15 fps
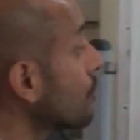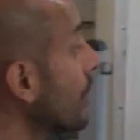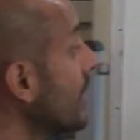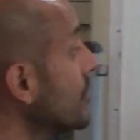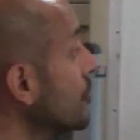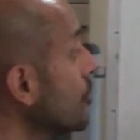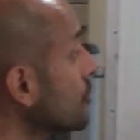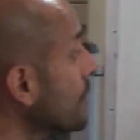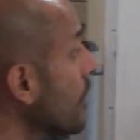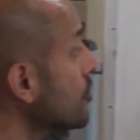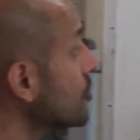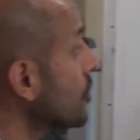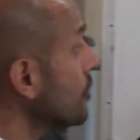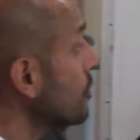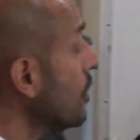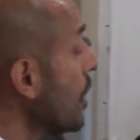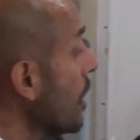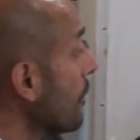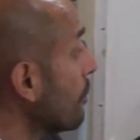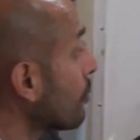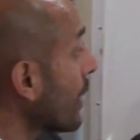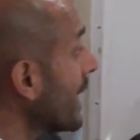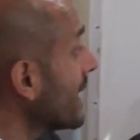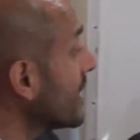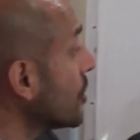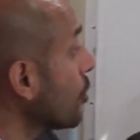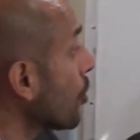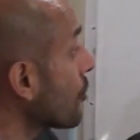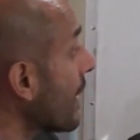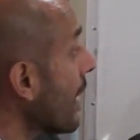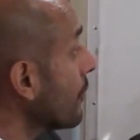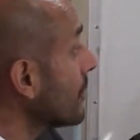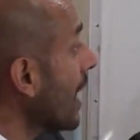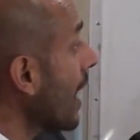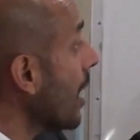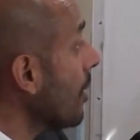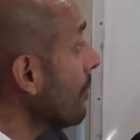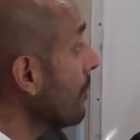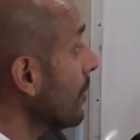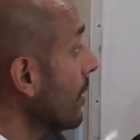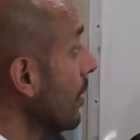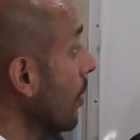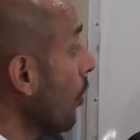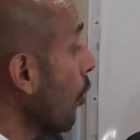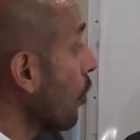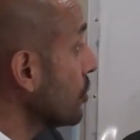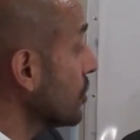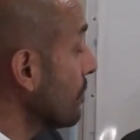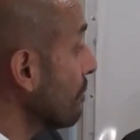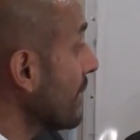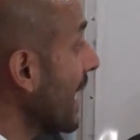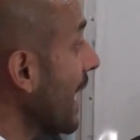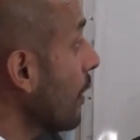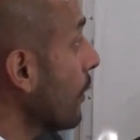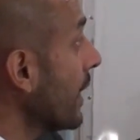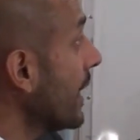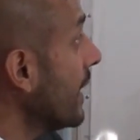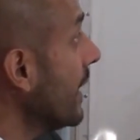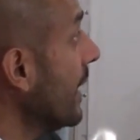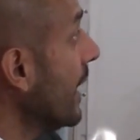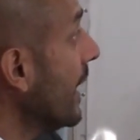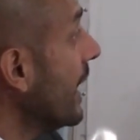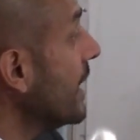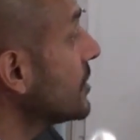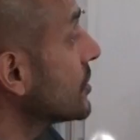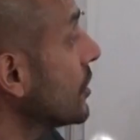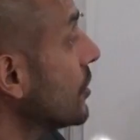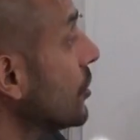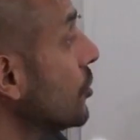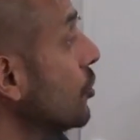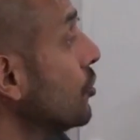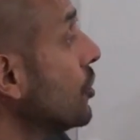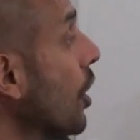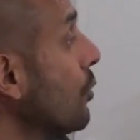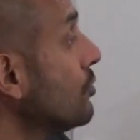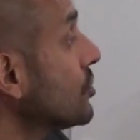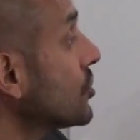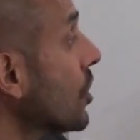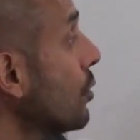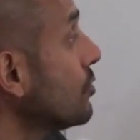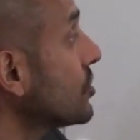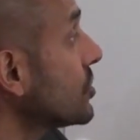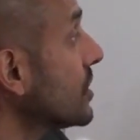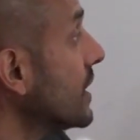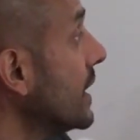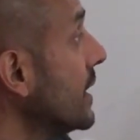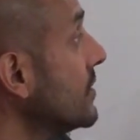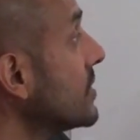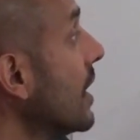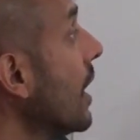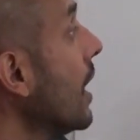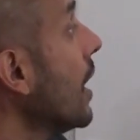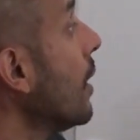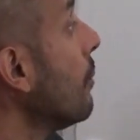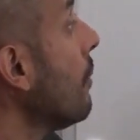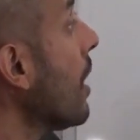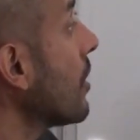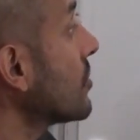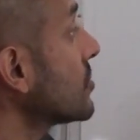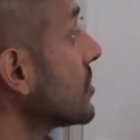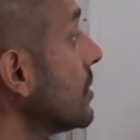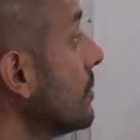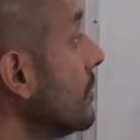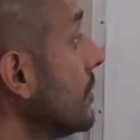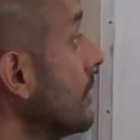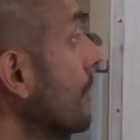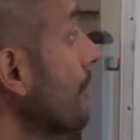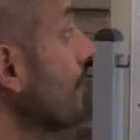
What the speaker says: the reason you're supposed to break your ground up or to plow it is so that you don't sow seeds amongst them.